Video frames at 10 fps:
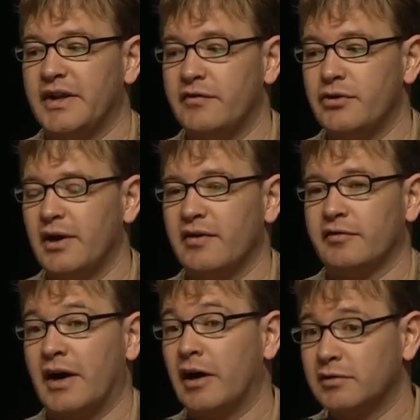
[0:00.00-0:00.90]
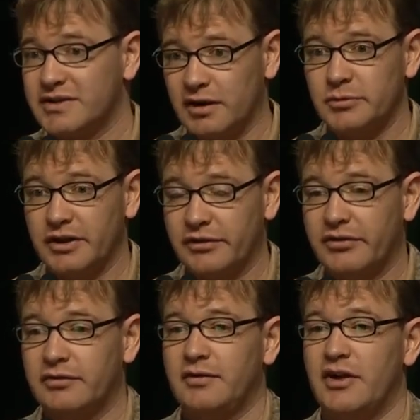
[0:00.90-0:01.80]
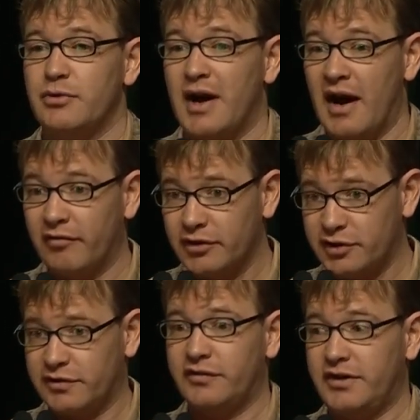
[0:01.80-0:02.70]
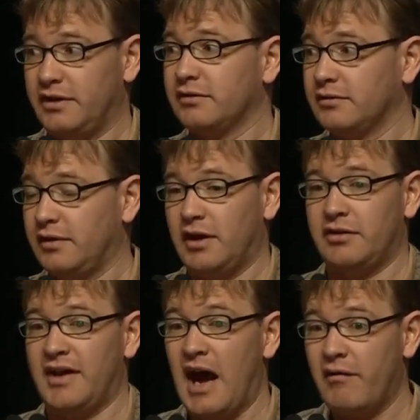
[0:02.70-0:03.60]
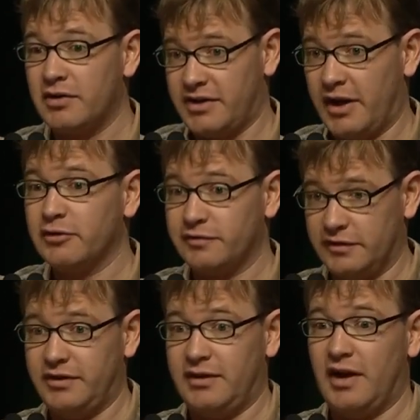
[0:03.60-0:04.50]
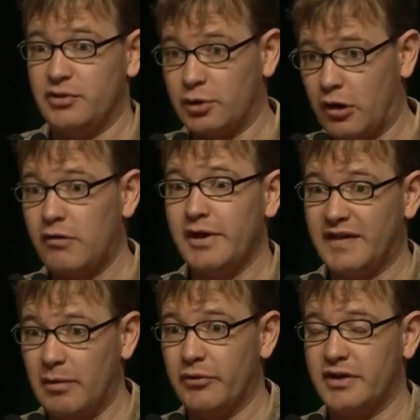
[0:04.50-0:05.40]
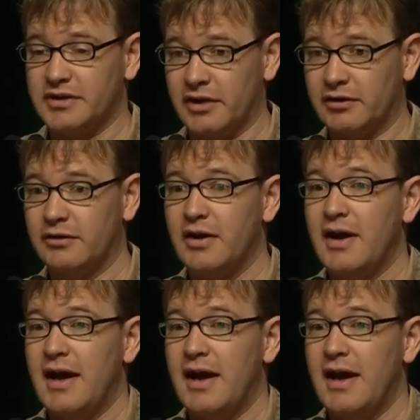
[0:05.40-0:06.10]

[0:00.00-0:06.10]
if you have 100 subjects and you average 50 and you average the other 50 and you correlate them with each other,